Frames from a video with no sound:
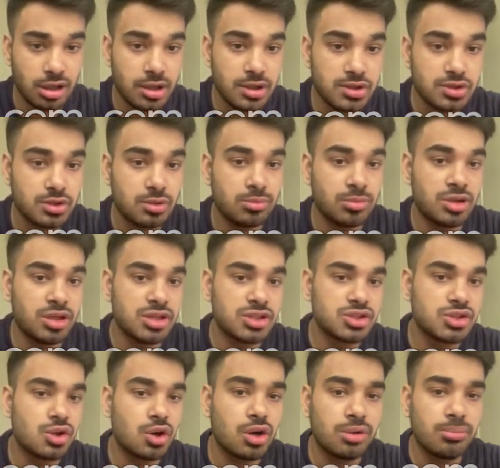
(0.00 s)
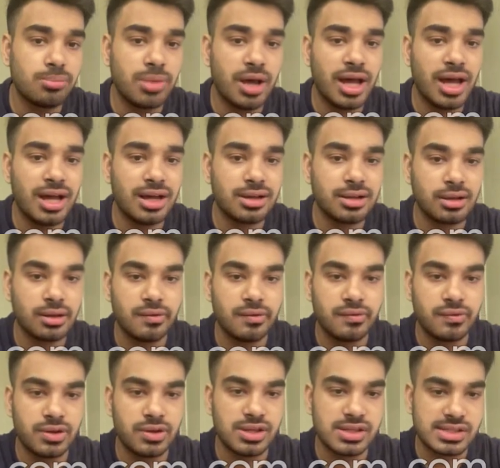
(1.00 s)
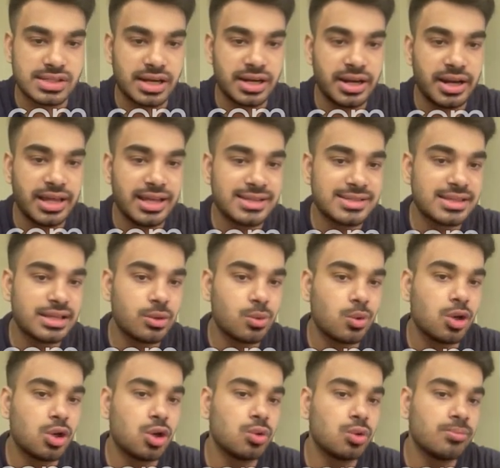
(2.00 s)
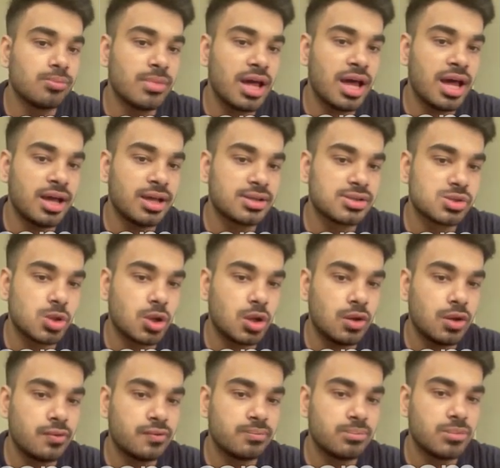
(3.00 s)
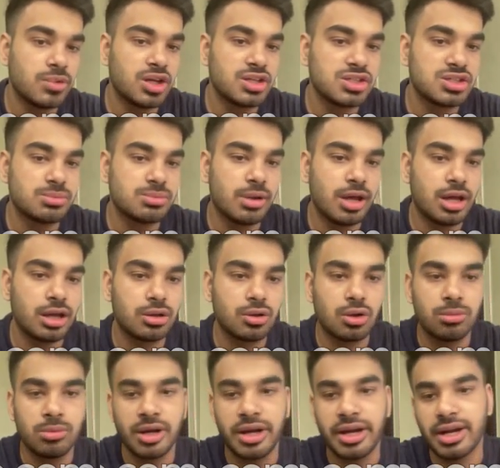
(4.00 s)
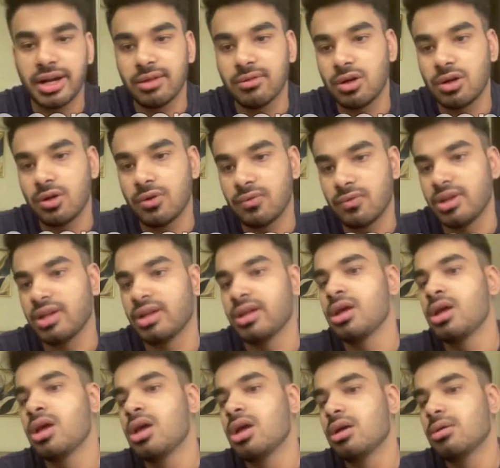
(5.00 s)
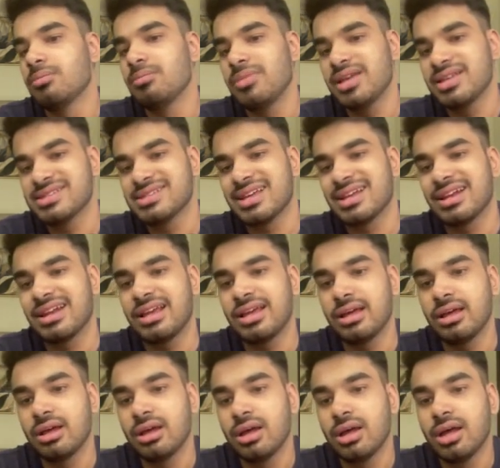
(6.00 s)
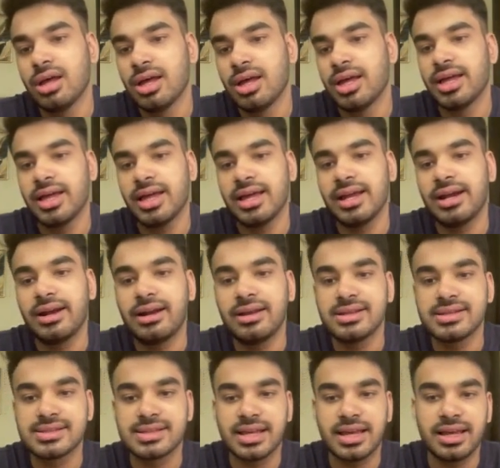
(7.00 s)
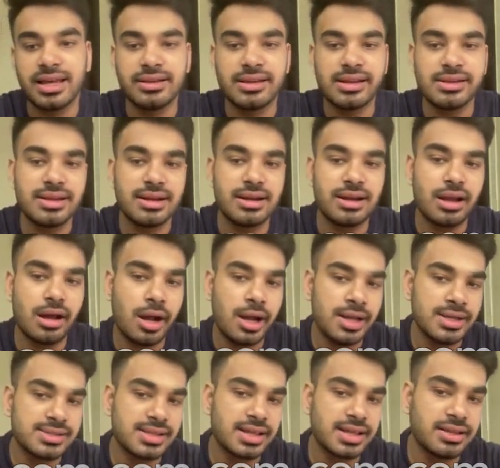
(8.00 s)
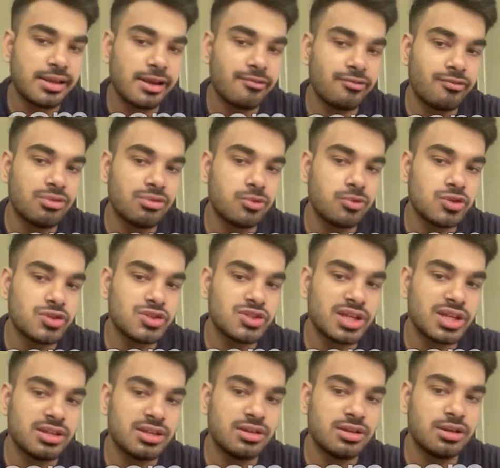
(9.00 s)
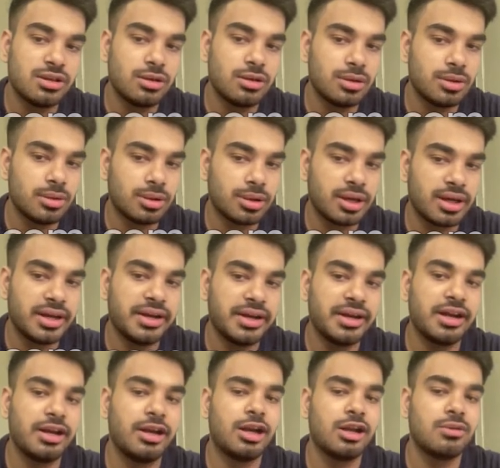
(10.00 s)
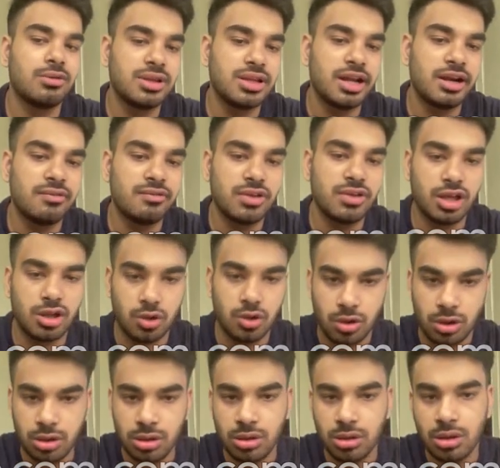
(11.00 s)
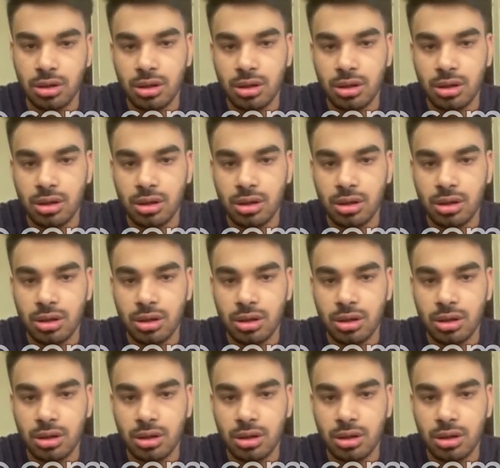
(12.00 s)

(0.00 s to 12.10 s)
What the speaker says: So merge dot back first index equal to max of merge back comma interval of 1. Basically, here it is saying that the last thing that we pushed in the current interval that we are on,